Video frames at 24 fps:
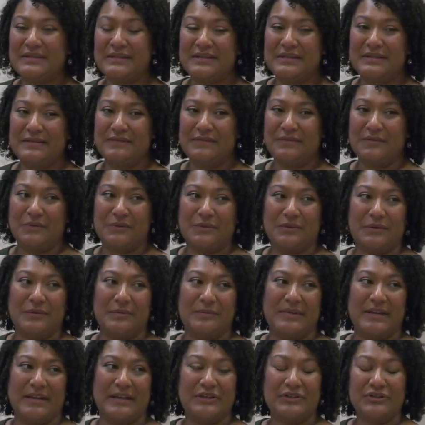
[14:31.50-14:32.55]
it for
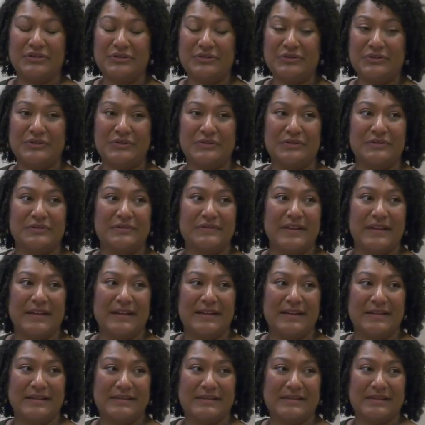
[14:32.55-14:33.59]
major
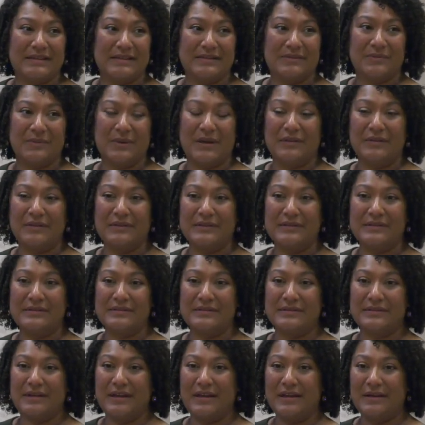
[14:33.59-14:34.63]
surveys as well
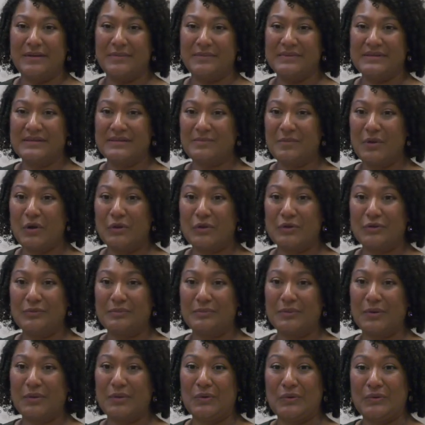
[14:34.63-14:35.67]
as smaller
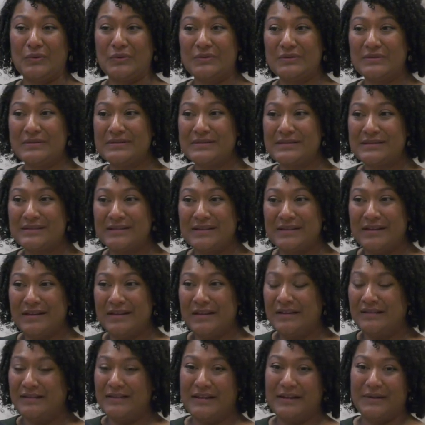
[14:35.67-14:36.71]
polls.
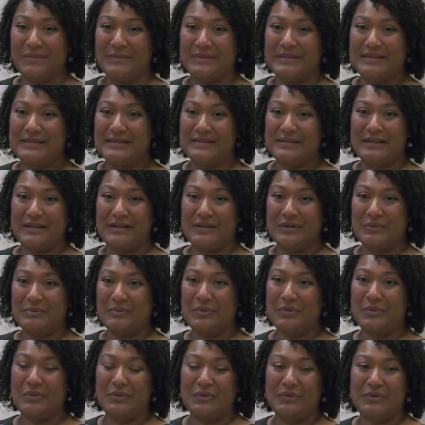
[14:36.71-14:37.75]
Like we sent out a
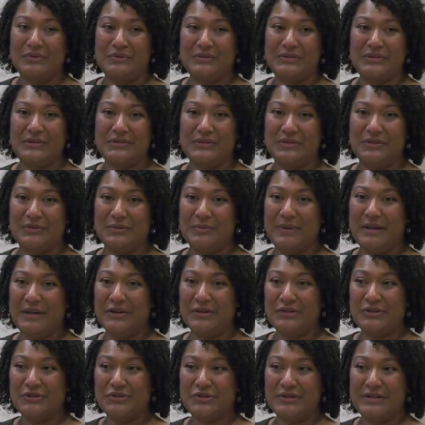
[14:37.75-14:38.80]
poll to
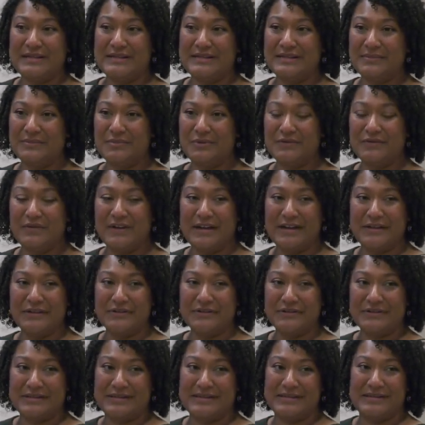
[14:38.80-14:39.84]
paratransit
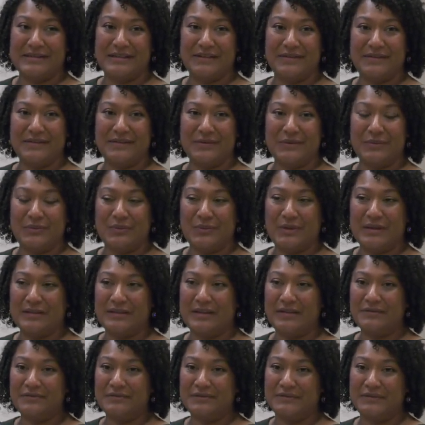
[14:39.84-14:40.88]
providers to see what
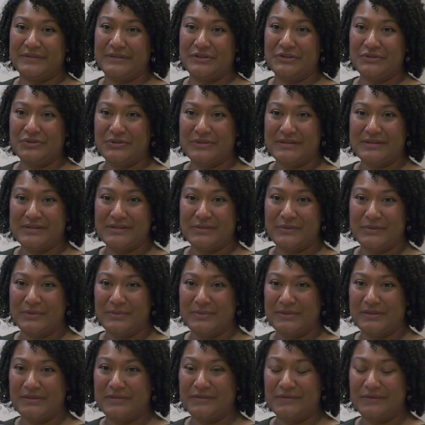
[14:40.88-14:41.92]
level of interest there would
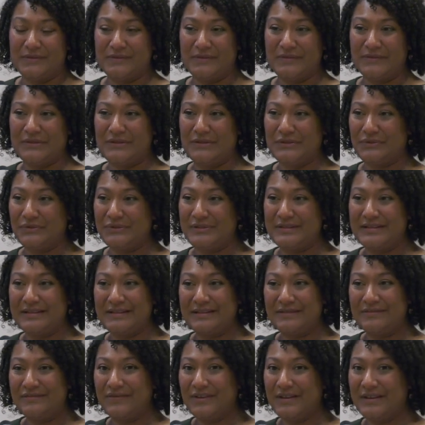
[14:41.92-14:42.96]
be for
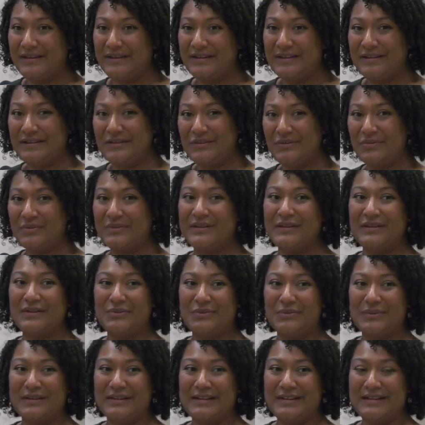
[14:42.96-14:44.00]
5310 funding in
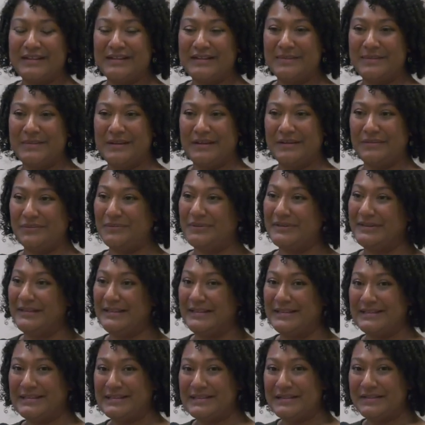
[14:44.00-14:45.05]
2020, and it made it really
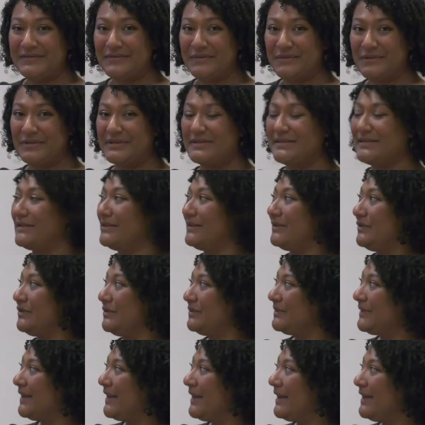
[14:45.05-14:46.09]
easy for us to do
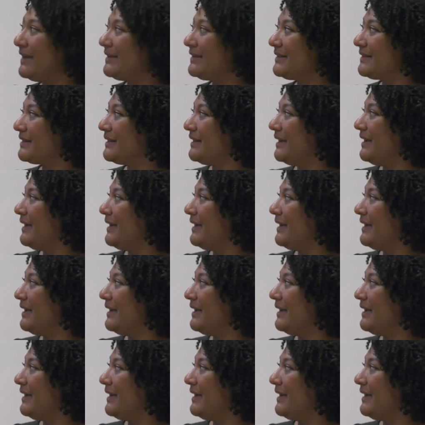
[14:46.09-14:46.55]
that.